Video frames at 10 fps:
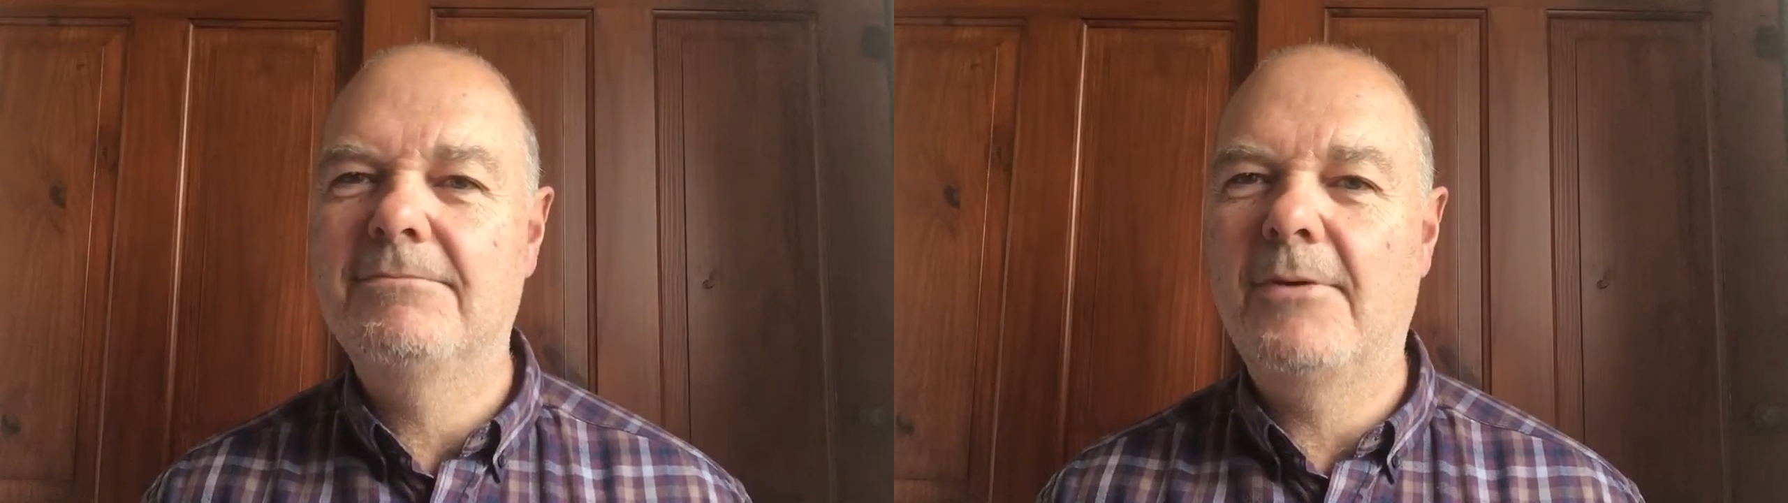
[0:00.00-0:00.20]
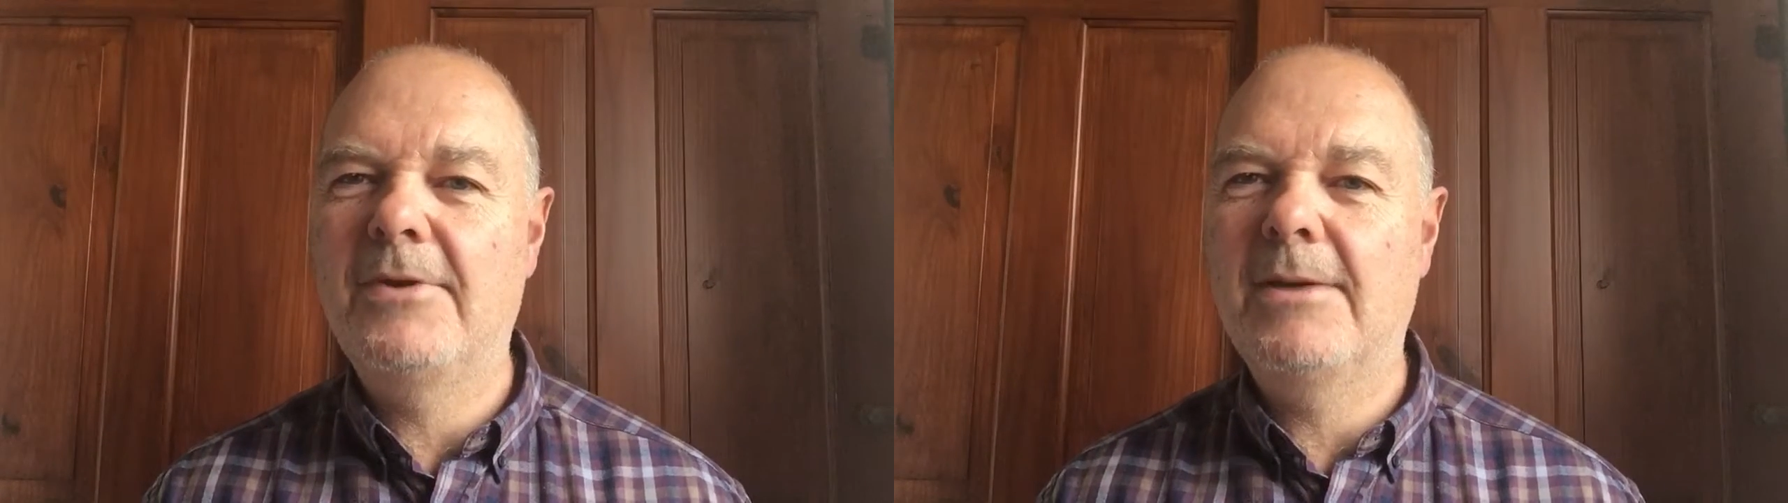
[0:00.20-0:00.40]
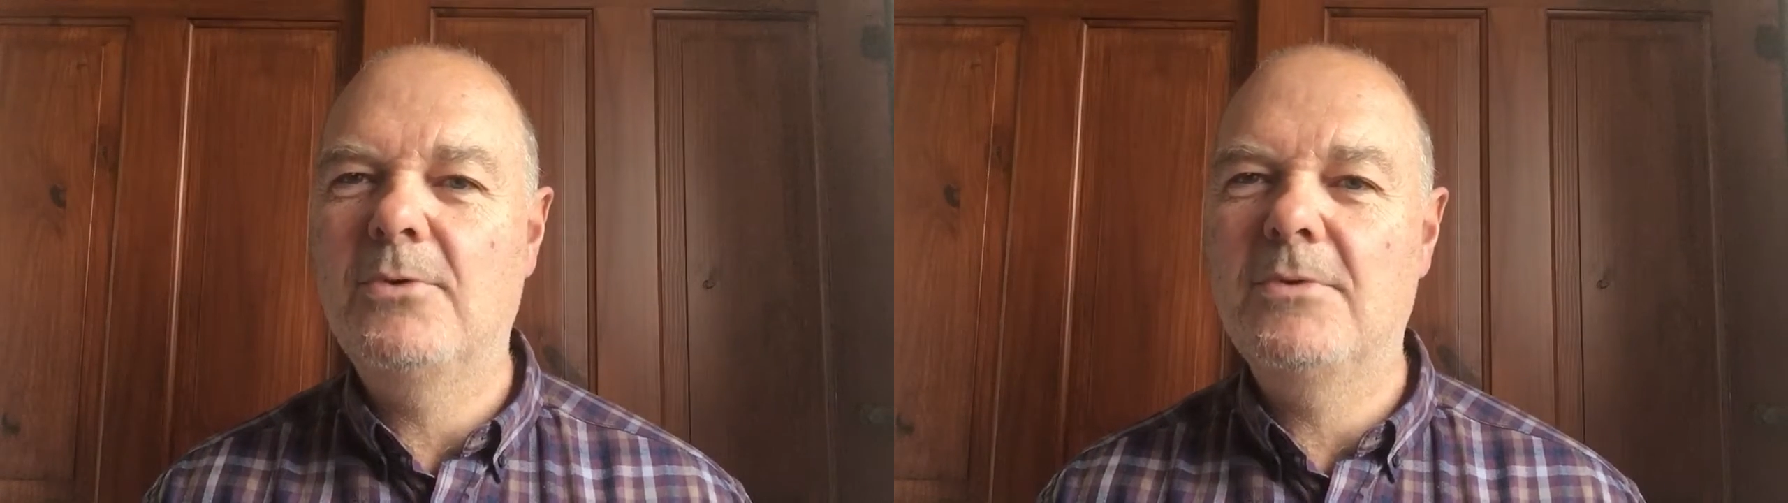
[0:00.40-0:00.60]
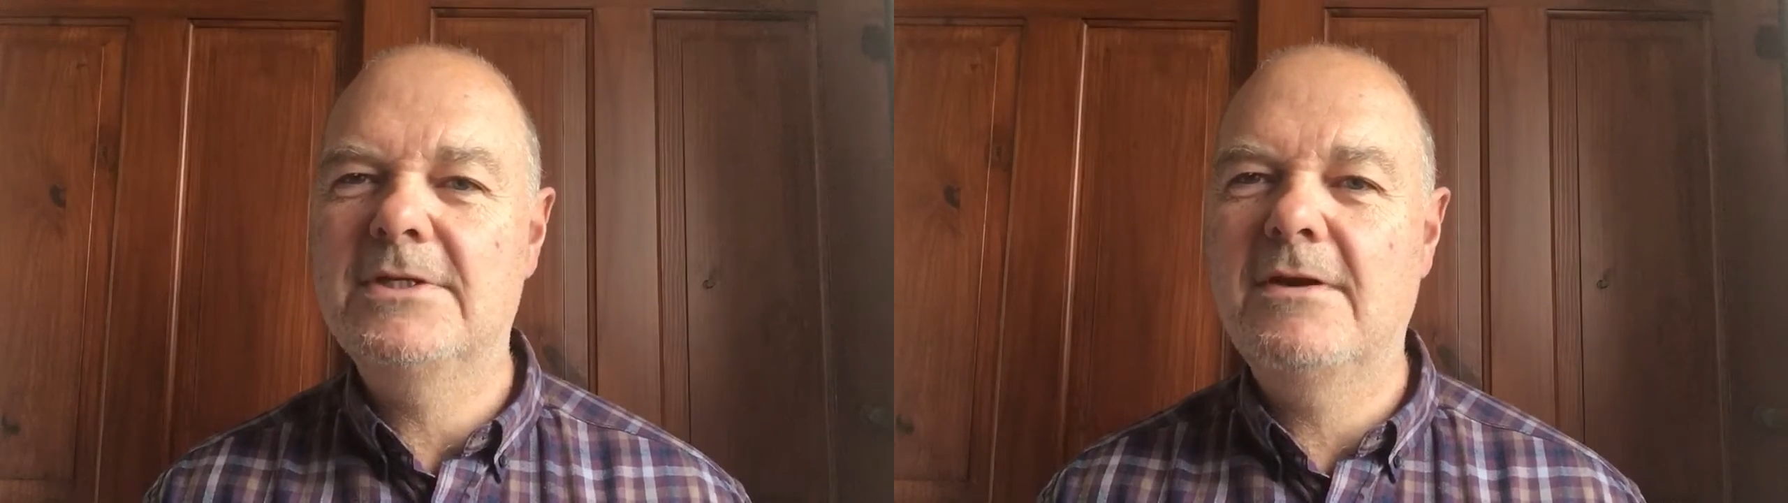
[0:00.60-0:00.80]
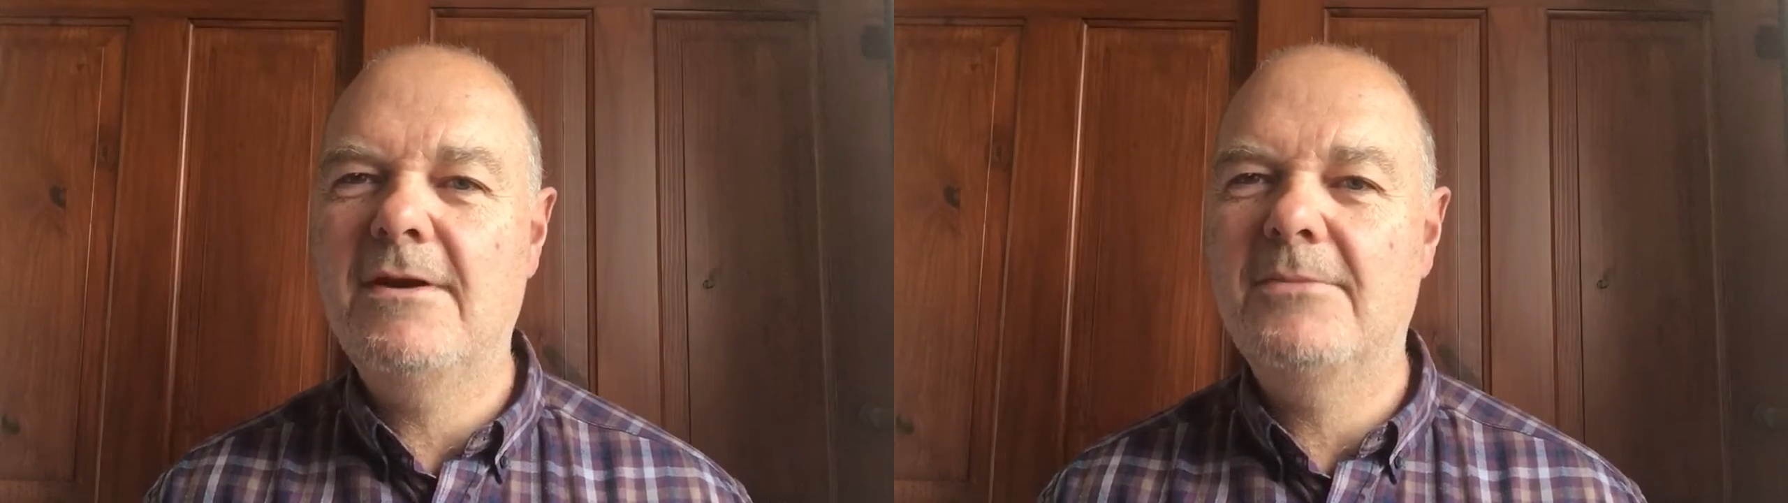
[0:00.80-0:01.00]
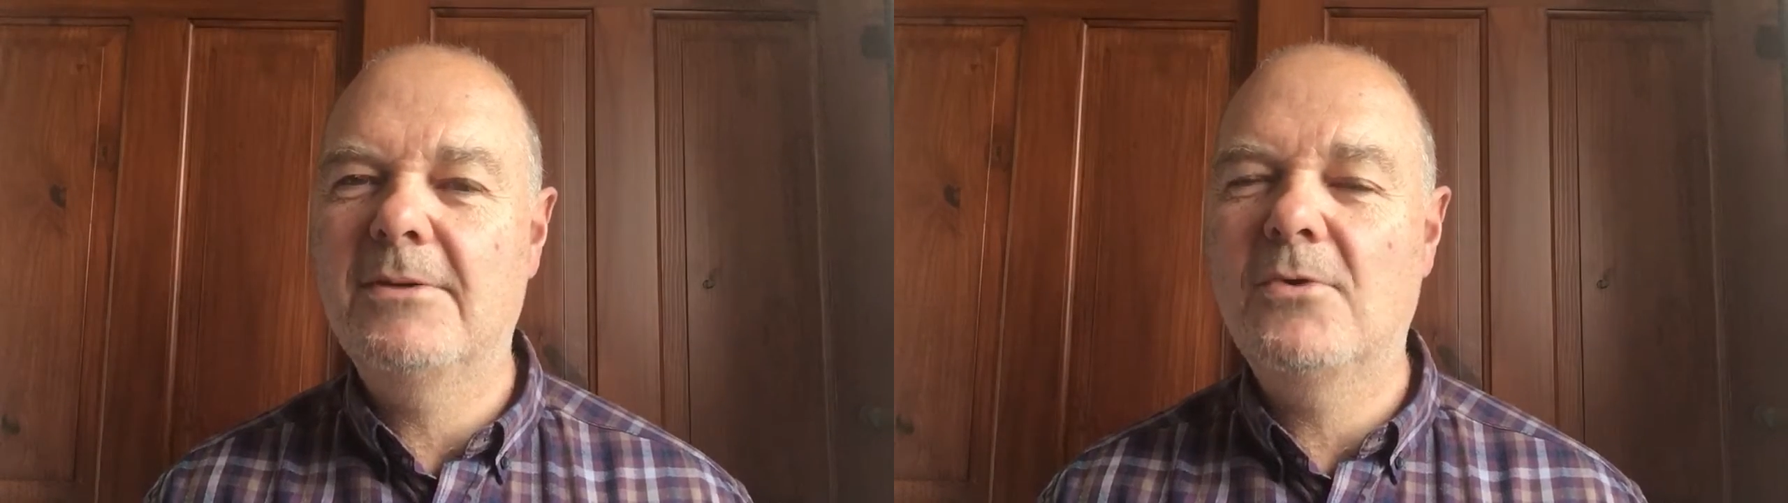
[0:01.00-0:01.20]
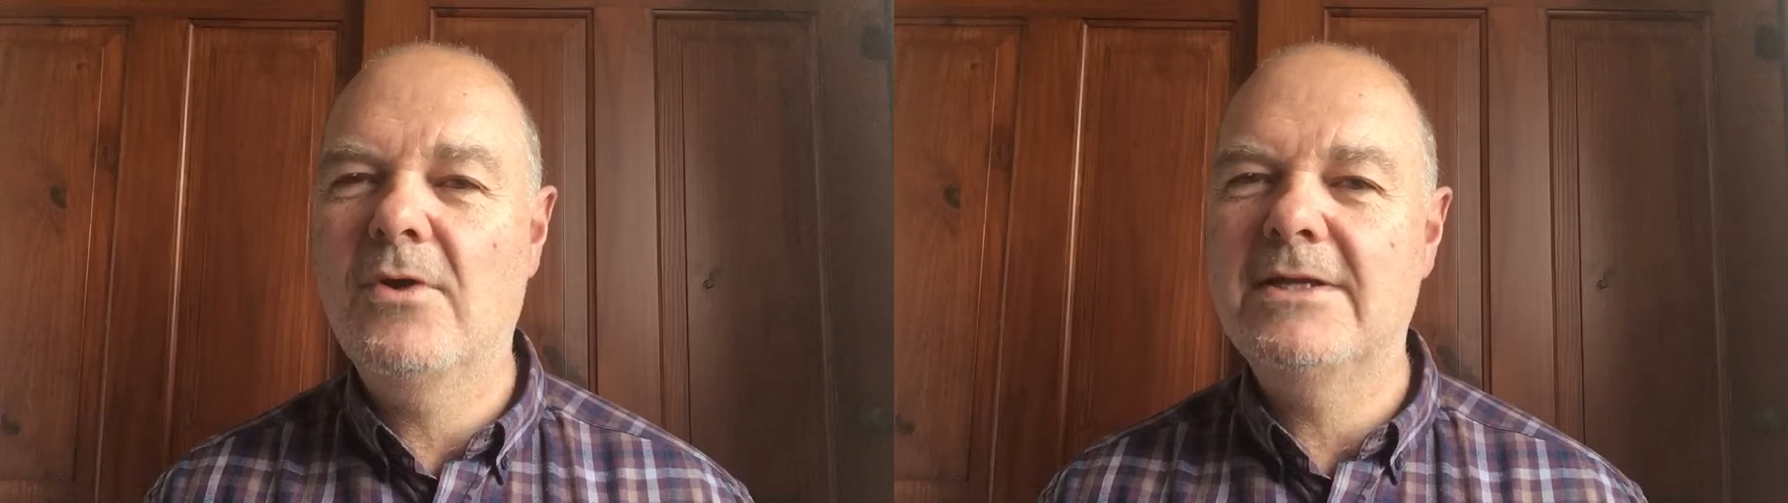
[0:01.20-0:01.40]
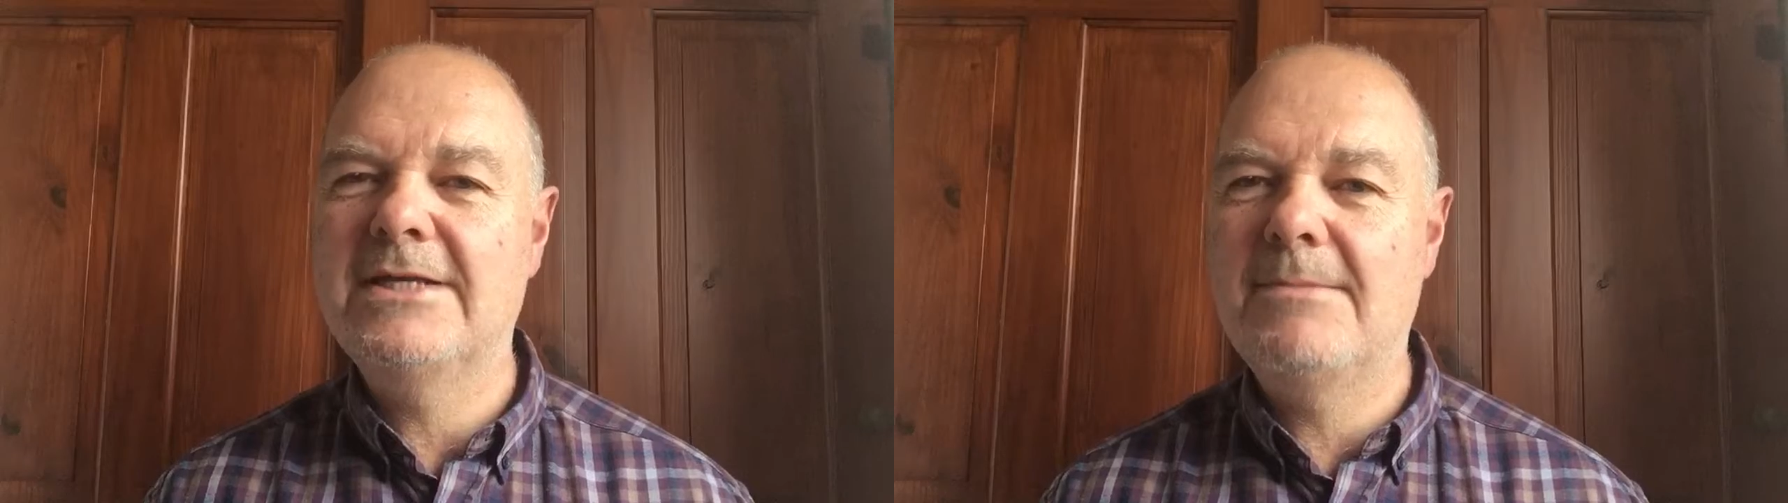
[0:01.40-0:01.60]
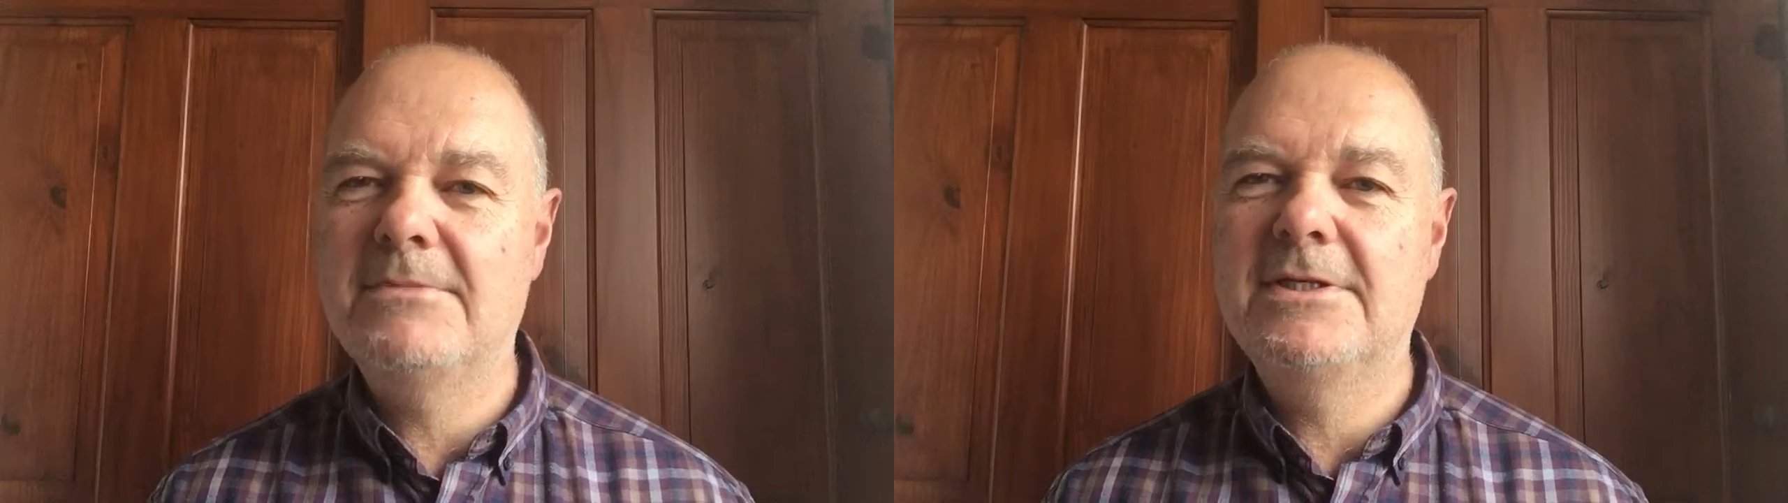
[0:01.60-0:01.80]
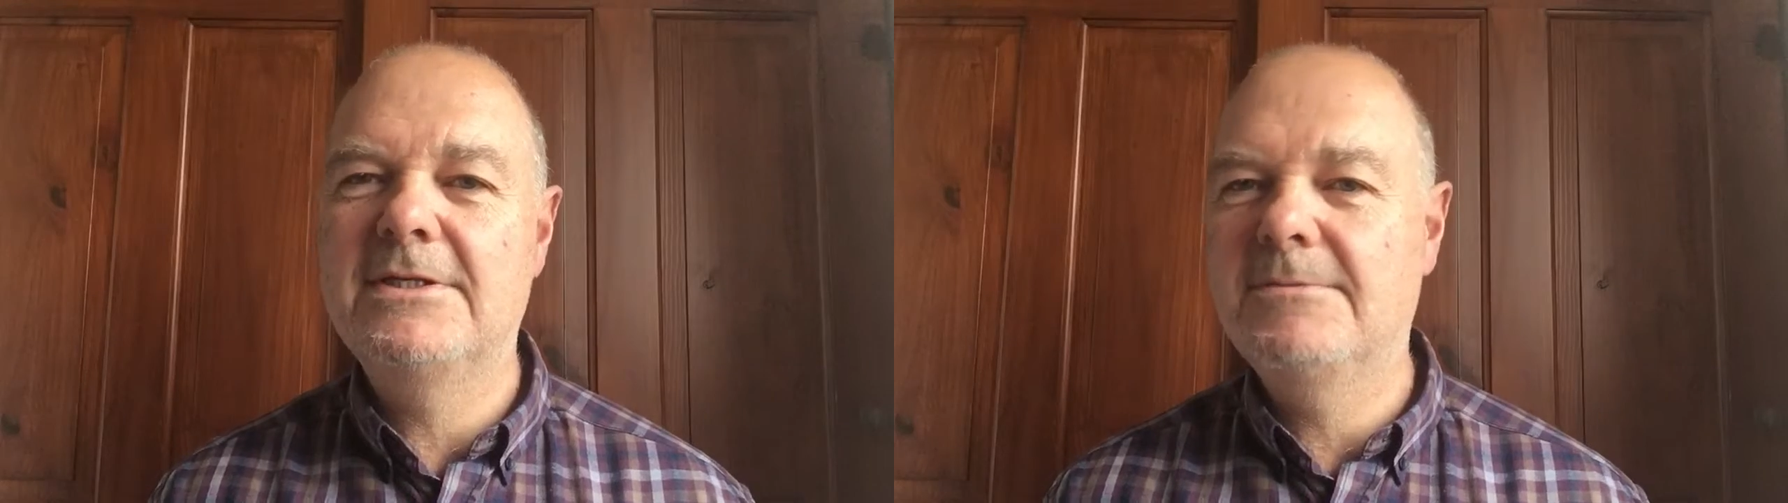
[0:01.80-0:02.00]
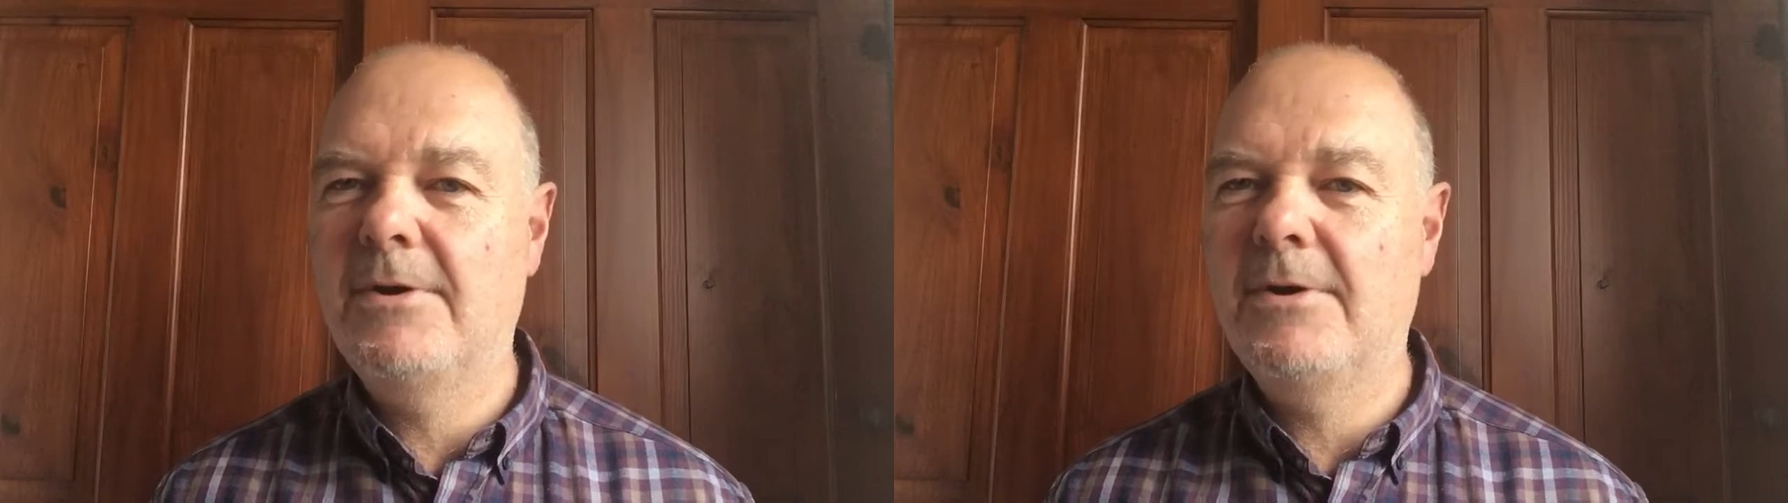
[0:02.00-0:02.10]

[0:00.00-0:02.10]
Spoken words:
popping up all the time and I'm quite tempted to